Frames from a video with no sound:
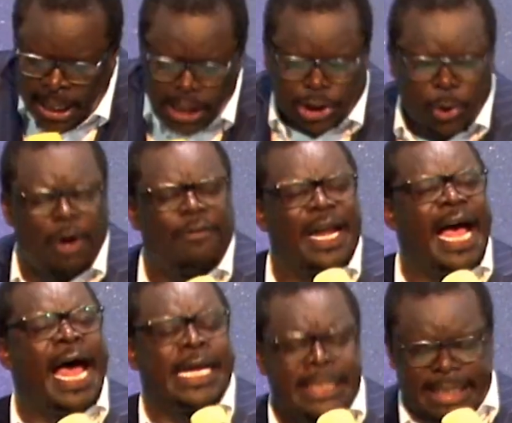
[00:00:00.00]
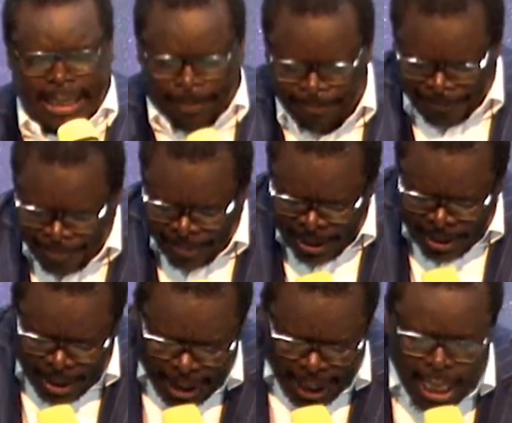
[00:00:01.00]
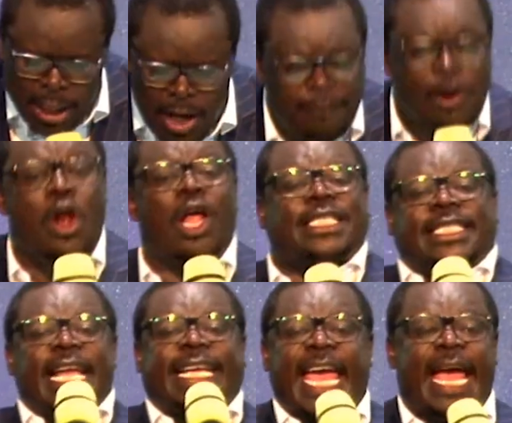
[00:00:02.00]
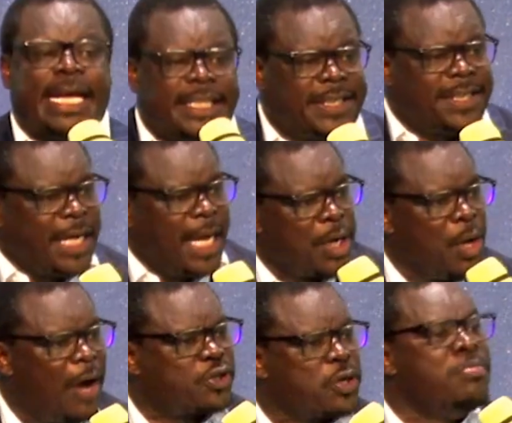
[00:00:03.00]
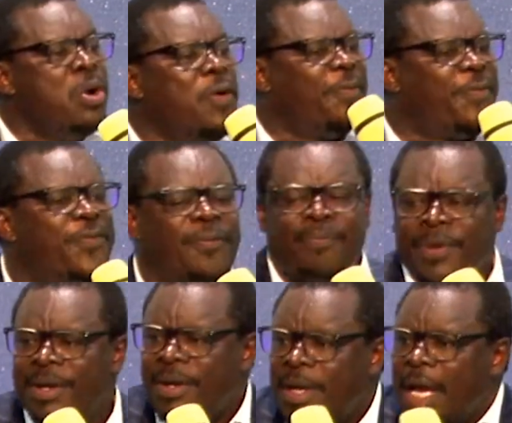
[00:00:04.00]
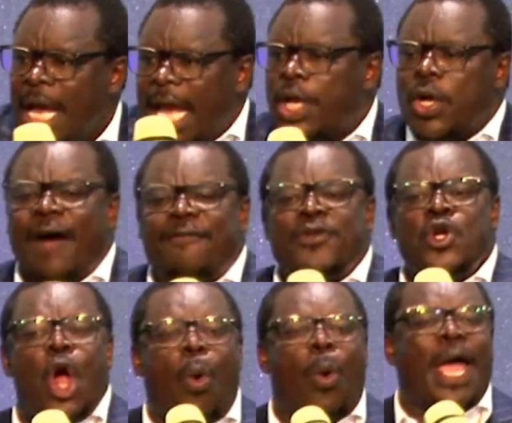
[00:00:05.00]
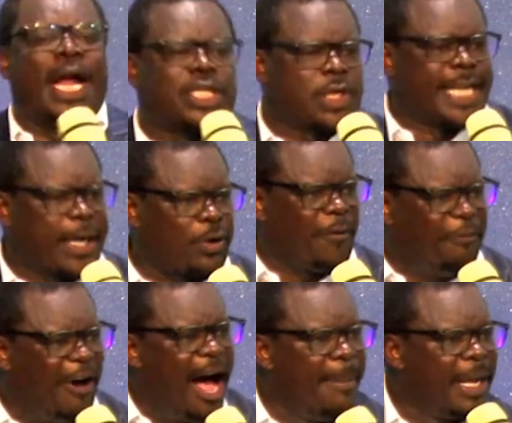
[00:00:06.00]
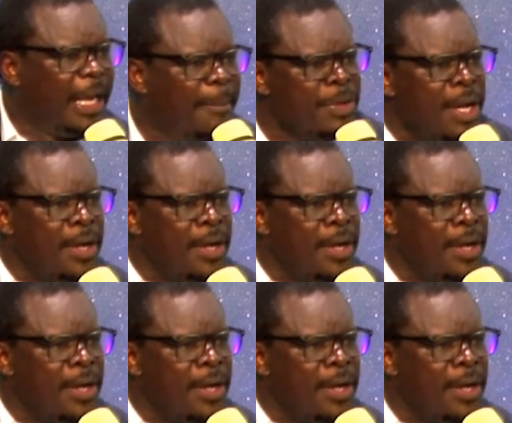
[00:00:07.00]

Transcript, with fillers: an issue of land and you have lost the case and you have to move and you have nowhere to take your family.